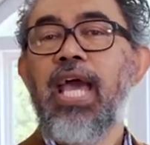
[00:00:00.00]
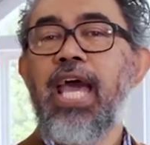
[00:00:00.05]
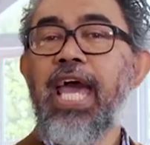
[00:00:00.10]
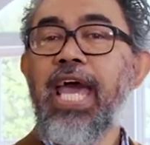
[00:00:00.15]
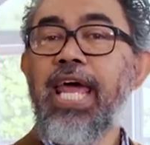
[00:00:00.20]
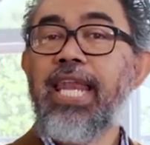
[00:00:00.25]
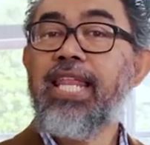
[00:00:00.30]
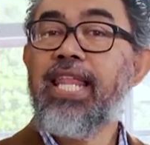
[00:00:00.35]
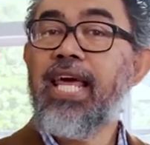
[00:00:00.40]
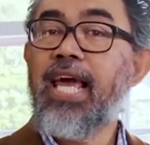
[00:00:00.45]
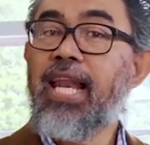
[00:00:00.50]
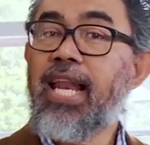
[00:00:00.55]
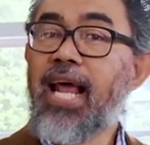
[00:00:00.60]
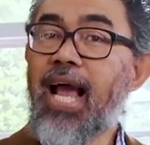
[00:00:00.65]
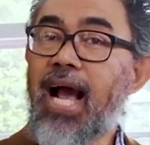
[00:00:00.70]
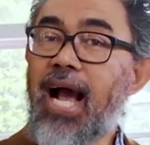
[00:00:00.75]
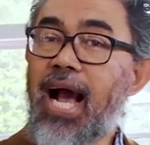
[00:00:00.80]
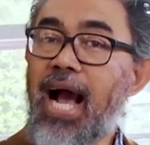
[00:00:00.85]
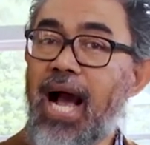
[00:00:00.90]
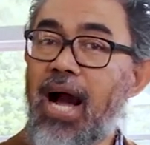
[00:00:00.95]
and then
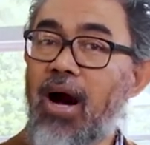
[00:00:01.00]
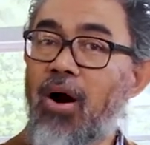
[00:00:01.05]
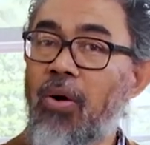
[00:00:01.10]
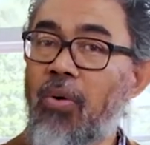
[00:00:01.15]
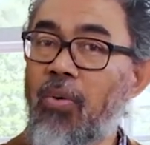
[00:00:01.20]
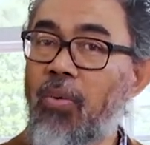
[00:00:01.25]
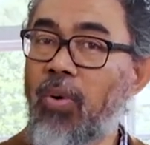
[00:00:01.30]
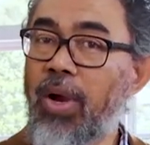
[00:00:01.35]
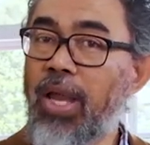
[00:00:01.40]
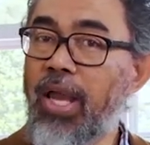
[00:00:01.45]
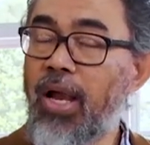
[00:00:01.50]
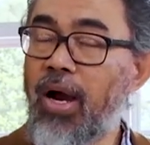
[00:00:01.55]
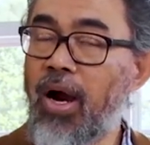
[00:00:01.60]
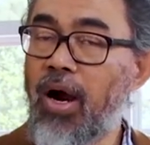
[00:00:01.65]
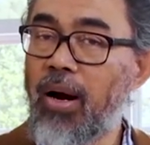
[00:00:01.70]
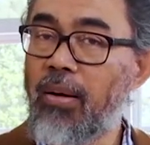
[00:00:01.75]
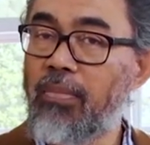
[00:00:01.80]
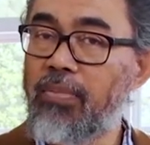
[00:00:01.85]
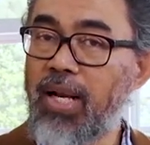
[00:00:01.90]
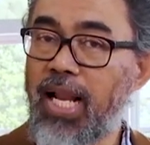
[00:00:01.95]
how we
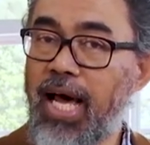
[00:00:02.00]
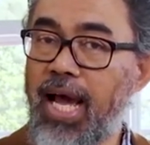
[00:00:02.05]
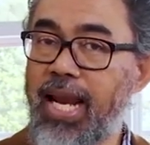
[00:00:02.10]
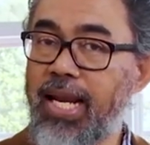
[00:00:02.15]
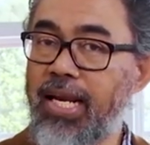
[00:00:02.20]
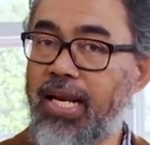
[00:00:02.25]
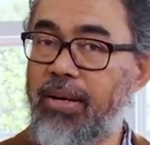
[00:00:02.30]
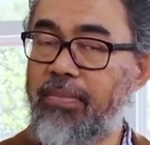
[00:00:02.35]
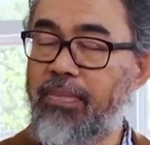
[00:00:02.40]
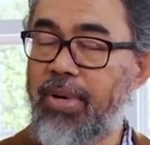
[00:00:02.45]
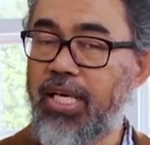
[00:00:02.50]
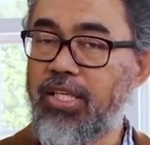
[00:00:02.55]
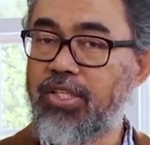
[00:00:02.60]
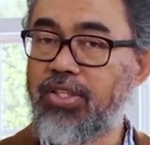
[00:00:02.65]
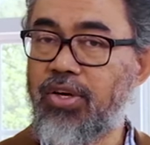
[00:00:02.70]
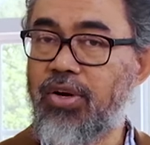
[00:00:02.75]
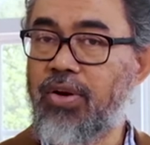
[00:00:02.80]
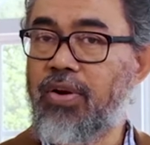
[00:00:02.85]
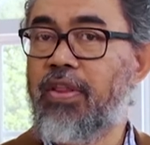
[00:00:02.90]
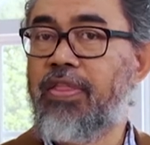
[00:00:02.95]
are blinded by
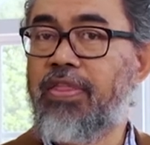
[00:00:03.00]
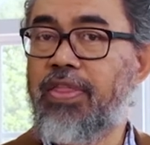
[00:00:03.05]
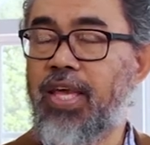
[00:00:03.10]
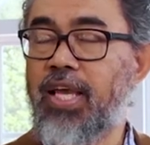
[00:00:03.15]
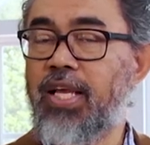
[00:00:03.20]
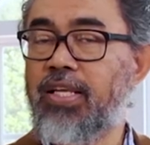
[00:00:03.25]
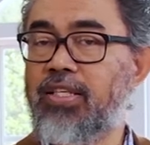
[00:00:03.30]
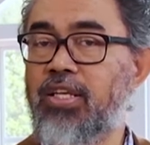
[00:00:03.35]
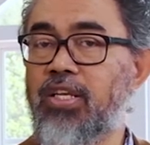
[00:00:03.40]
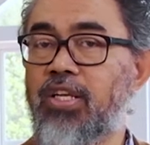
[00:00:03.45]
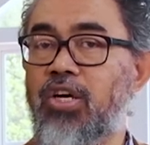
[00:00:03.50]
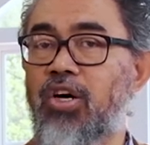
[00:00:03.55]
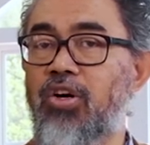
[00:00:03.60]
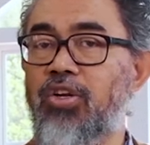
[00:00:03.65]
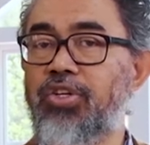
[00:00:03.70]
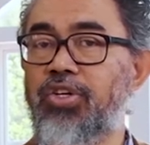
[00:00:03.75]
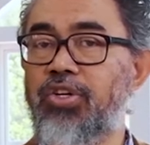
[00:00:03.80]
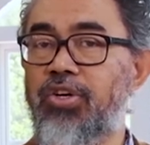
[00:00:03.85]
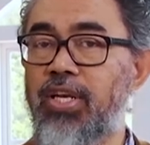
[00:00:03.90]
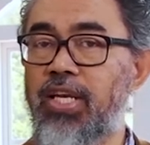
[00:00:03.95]
certain things in
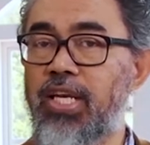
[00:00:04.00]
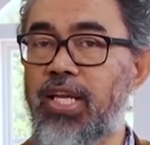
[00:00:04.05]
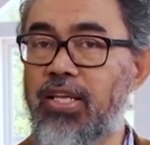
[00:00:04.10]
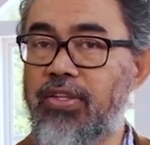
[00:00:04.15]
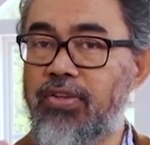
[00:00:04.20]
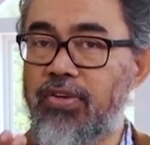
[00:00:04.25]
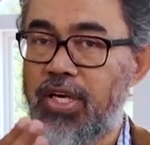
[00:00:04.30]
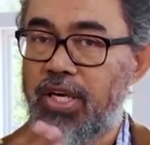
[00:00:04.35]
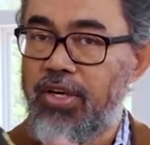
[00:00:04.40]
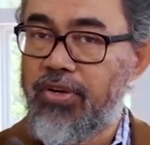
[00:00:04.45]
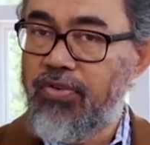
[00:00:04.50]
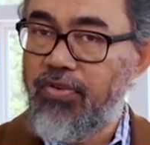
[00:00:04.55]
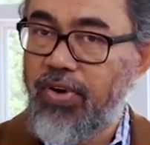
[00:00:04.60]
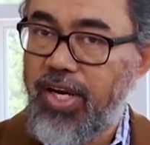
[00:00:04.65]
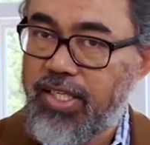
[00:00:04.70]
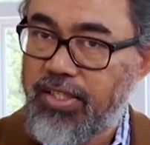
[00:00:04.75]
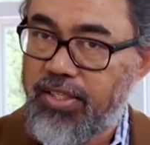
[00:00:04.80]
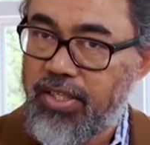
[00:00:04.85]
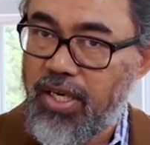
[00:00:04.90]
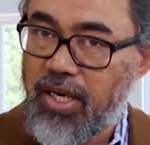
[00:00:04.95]
culture and need to
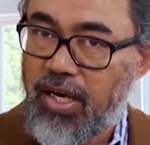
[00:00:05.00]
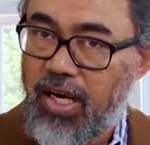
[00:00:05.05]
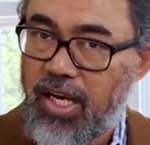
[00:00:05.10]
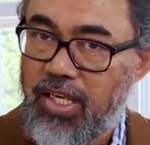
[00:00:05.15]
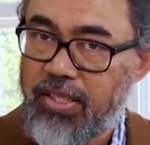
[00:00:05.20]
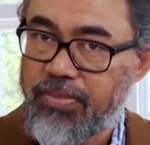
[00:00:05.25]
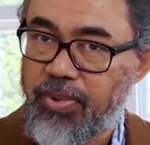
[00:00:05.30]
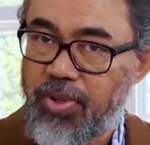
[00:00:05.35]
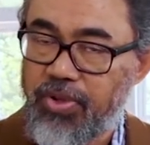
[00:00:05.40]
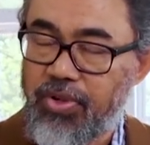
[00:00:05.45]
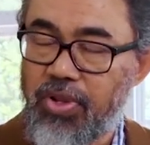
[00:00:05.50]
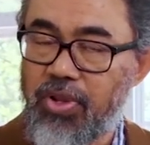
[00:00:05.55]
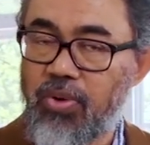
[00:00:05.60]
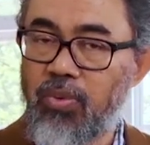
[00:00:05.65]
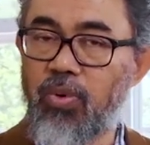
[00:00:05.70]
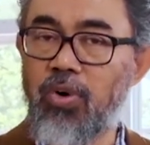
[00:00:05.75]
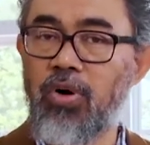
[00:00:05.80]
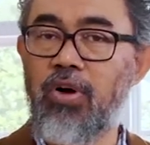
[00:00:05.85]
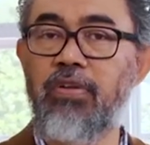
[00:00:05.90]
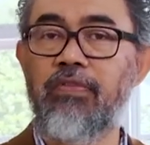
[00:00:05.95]
address the gospel to the
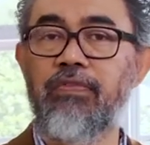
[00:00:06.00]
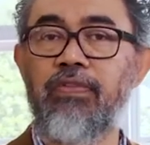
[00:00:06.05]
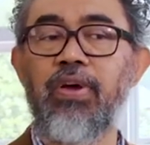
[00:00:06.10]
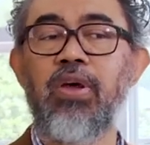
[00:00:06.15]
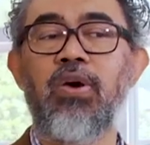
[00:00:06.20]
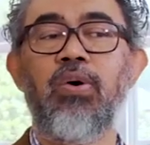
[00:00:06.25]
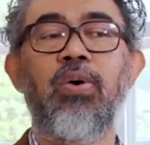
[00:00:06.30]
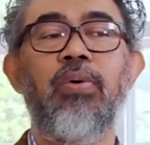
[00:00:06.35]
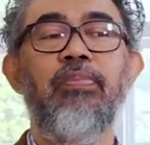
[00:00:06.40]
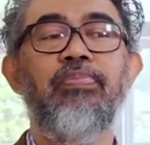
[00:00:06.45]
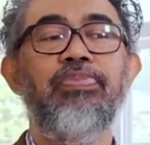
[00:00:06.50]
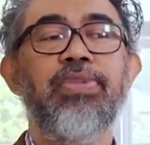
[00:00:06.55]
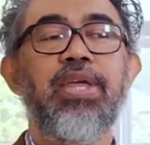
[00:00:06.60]
worldview,